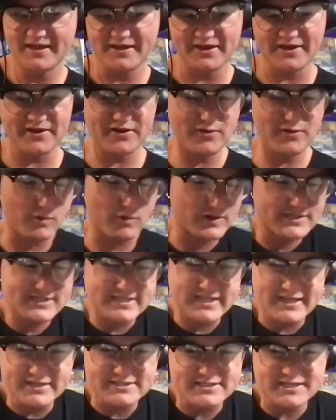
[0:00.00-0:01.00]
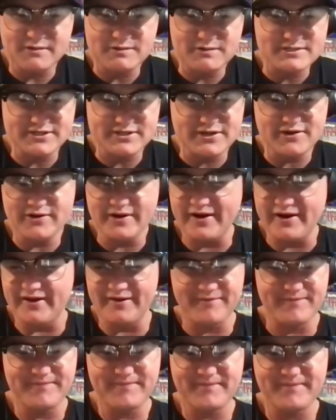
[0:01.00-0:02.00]
you know, the worst they could say was no,
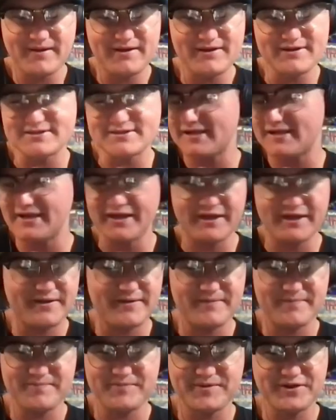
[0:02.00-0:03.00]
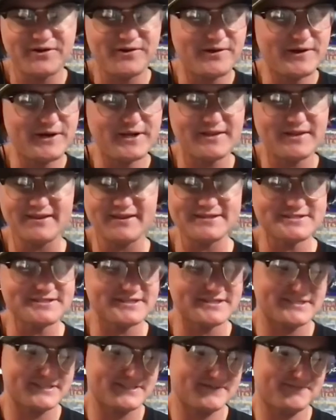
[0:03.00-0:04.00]
and I was like, you know what? Let's
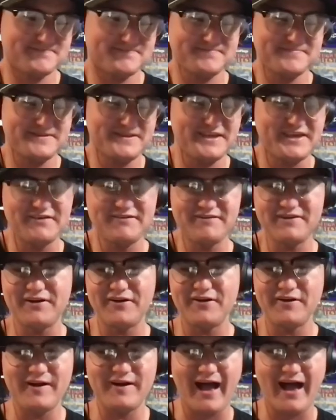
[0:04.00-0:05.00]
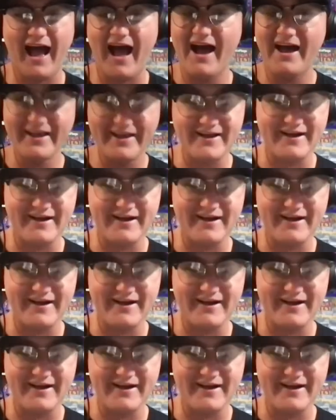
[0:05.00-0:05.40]
just give it all I